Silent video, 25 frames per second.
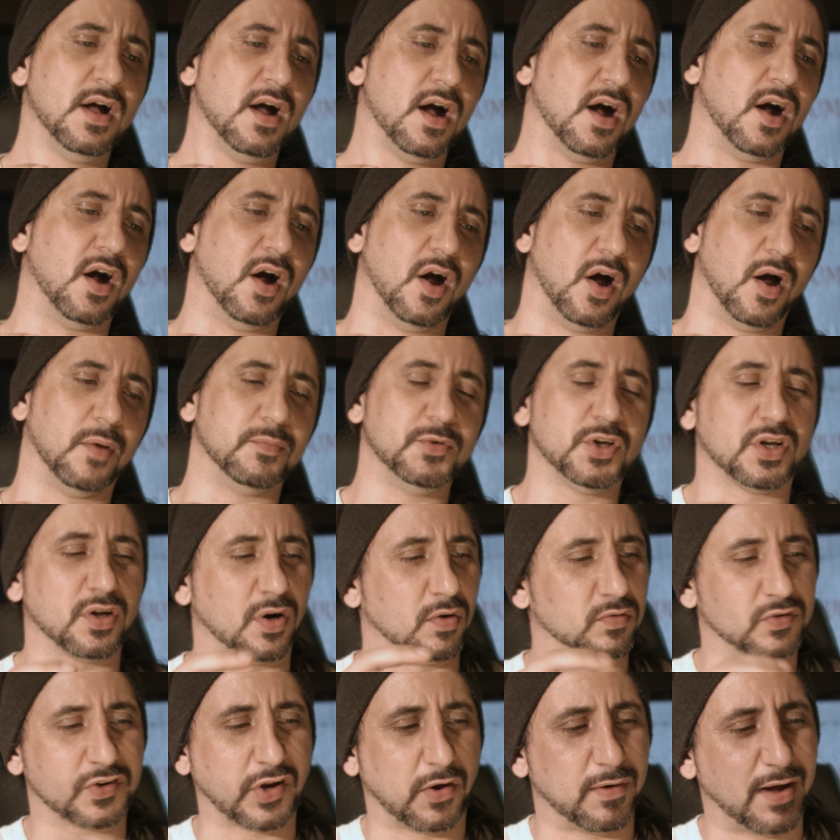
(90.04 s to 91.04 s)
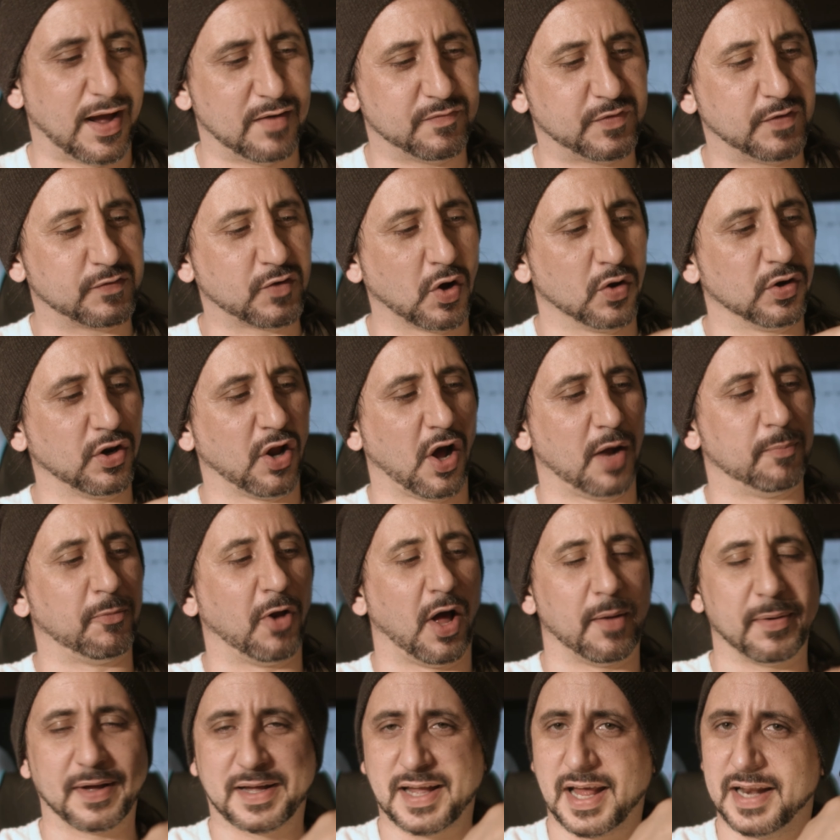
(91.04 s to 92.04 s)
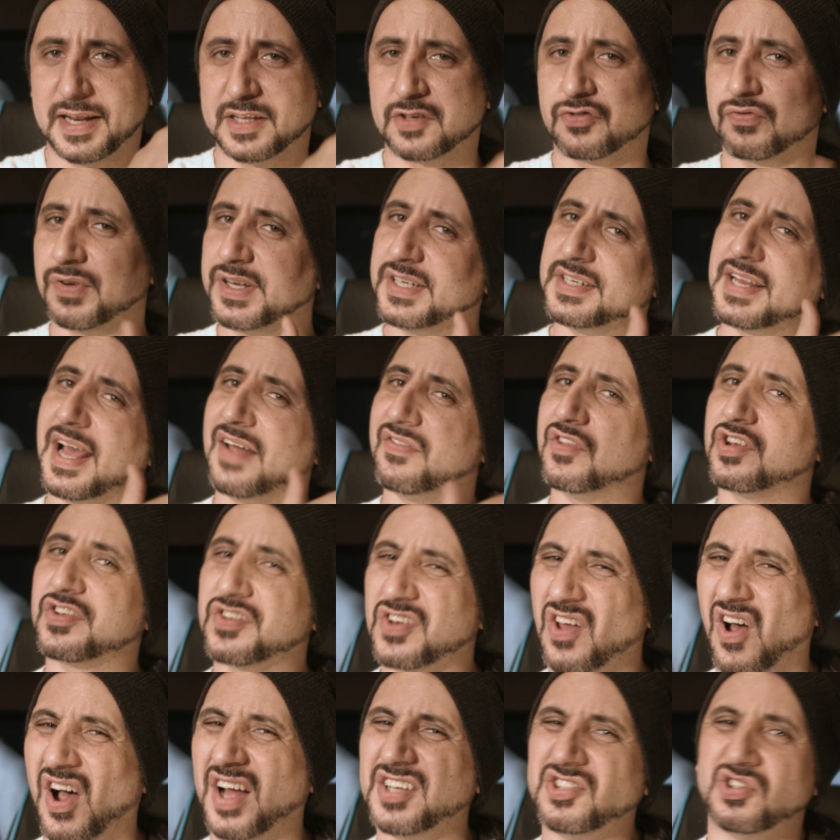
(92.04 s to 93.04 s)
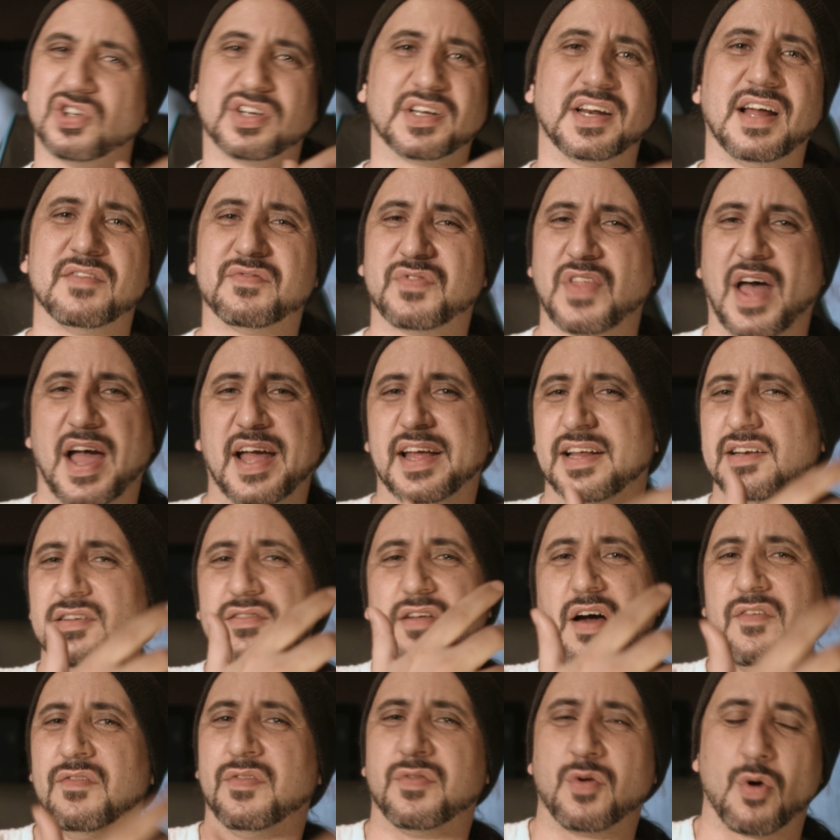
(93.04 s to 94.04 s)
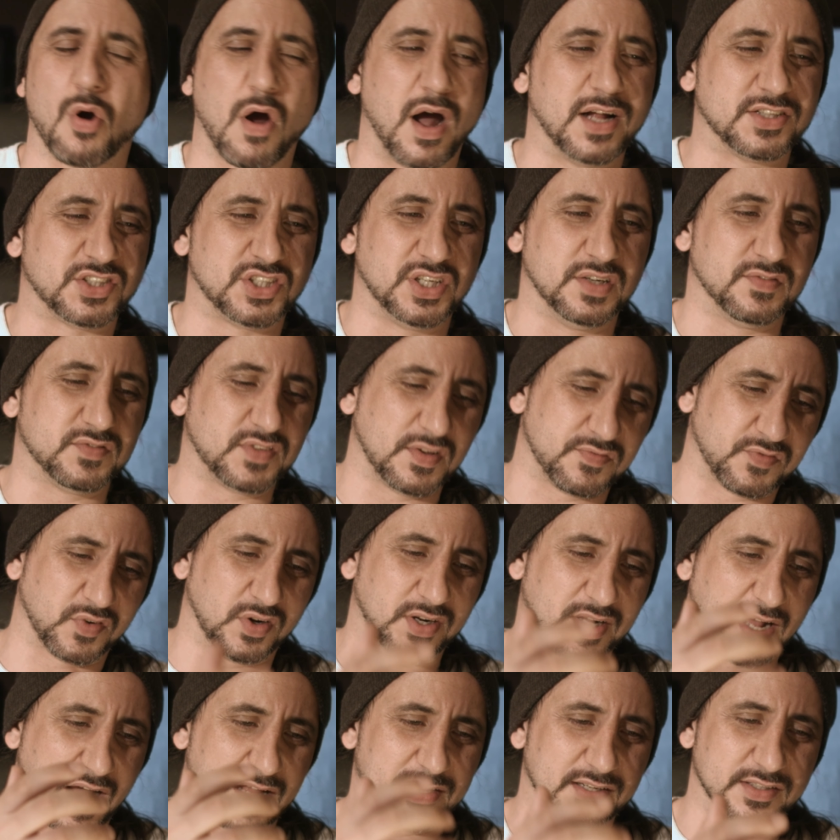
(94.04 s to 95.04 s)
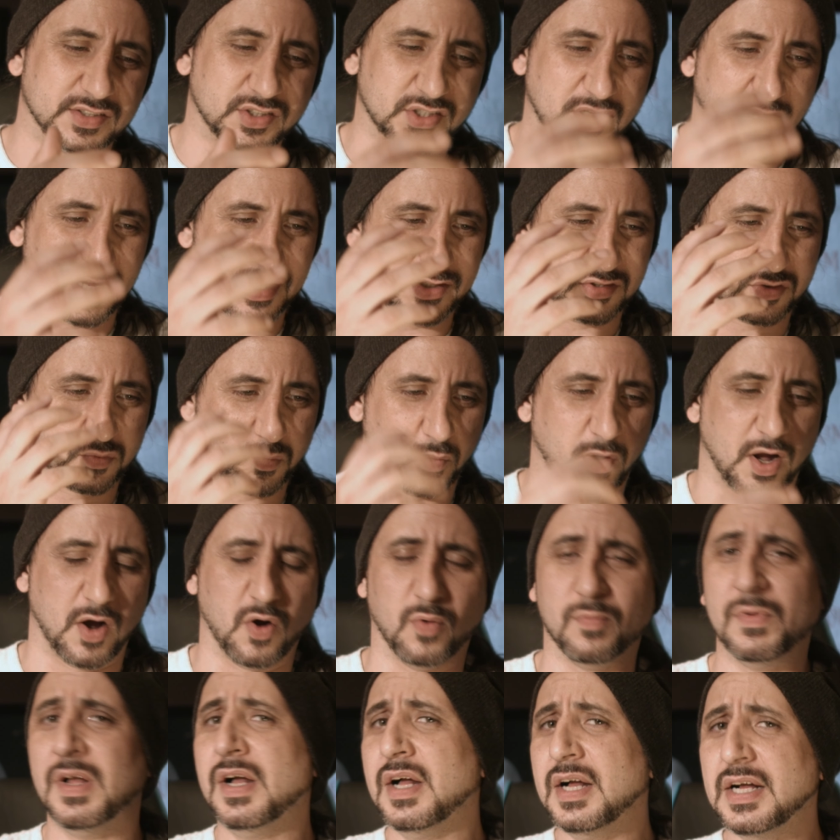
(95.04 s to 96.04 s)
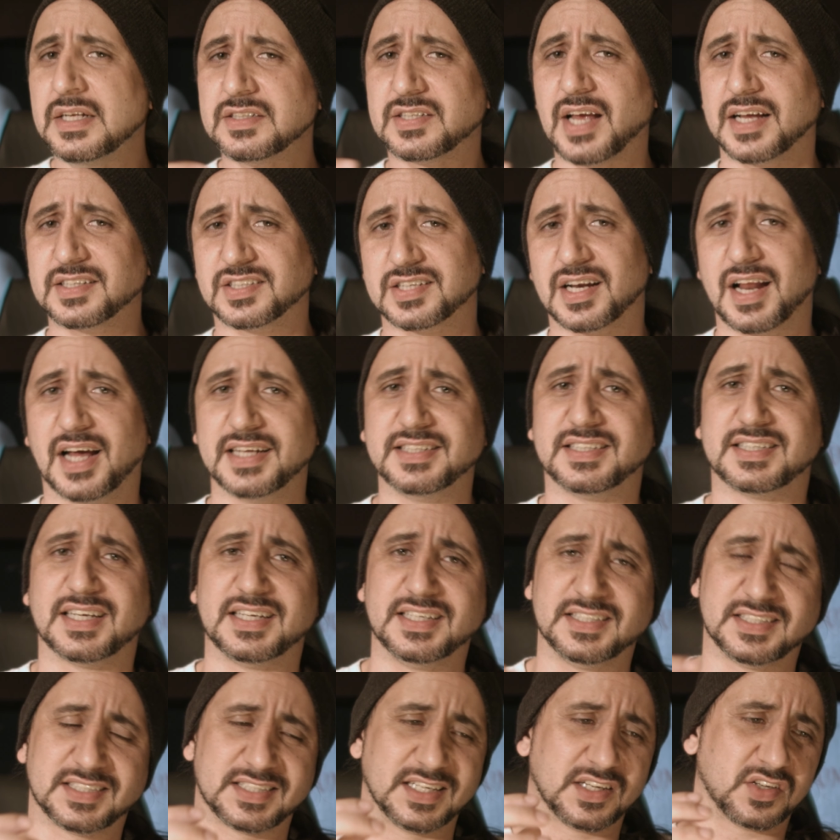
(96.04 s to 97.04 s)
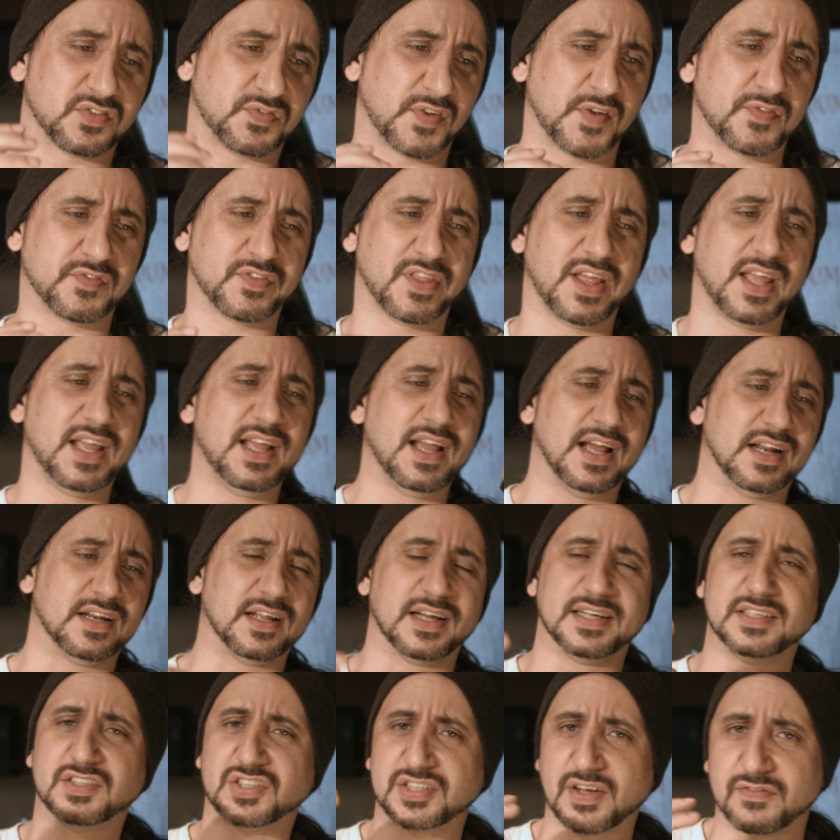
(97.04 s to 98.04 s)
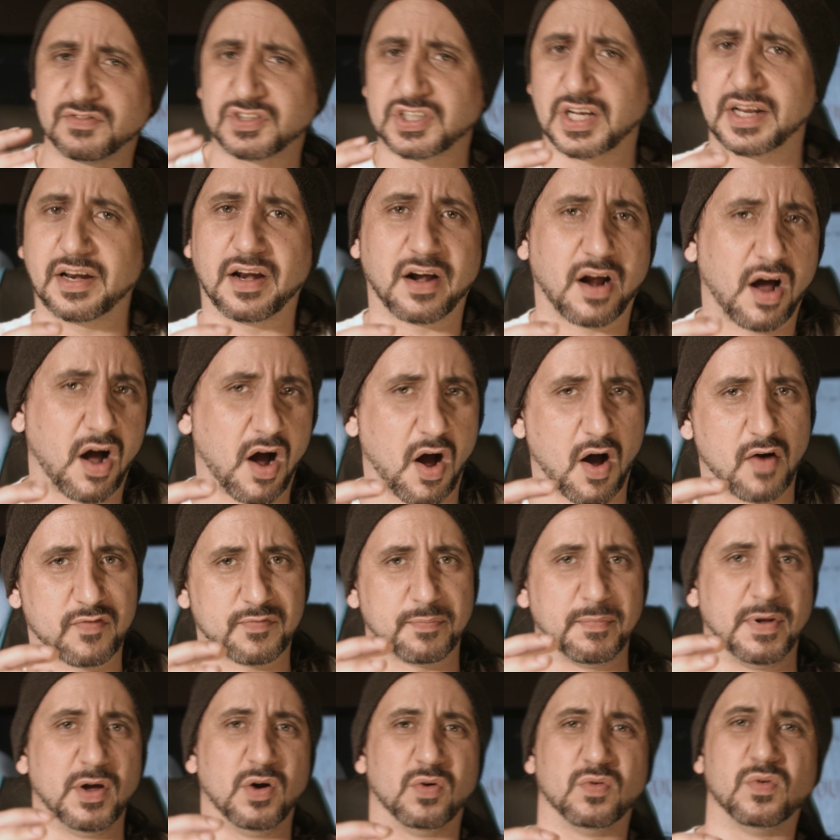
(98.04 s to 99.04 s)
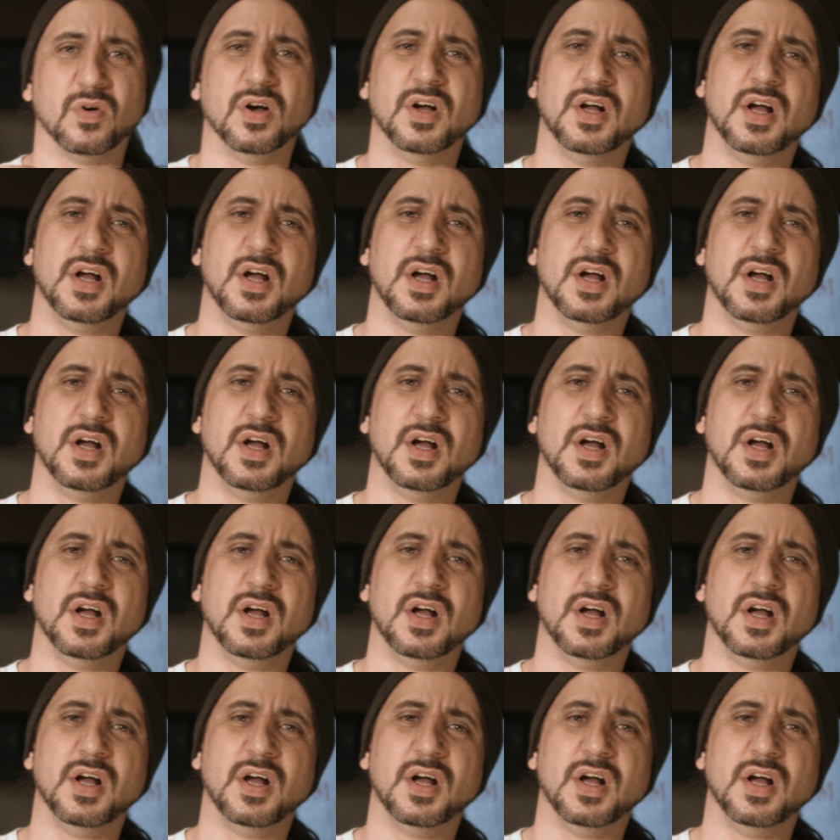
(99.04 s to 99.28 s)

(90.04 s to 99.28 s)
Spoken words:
You can also have, you've got Limelight Mechanics written down the side. You can have that in a variety of different colours as well. Takes an 18650 and a 17.5mm